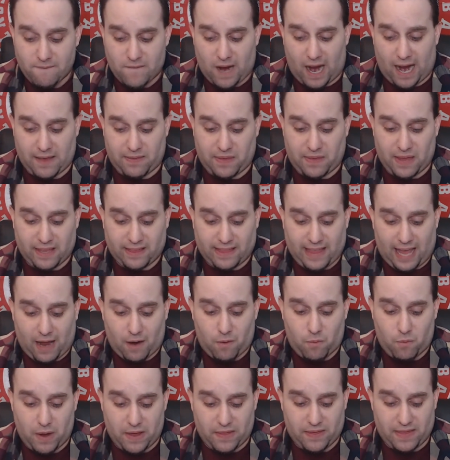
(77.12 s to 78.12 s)
I think
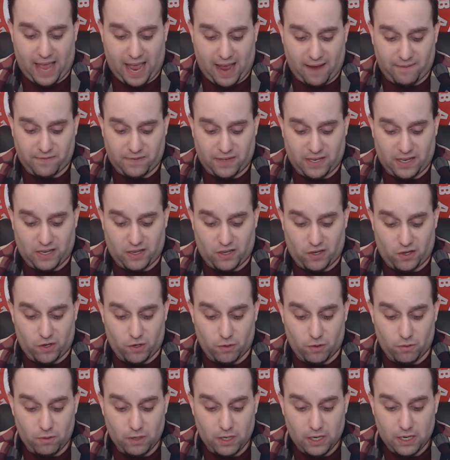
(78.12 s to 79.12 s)
that with
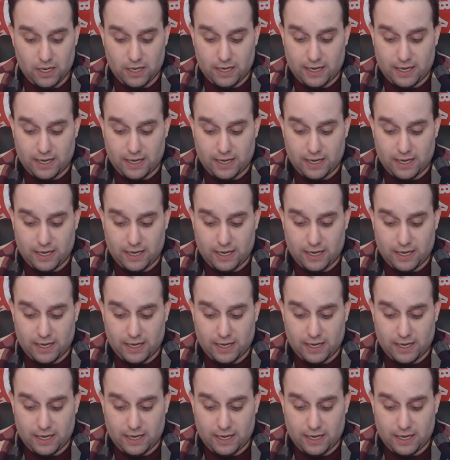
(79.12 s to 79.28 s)
FDU,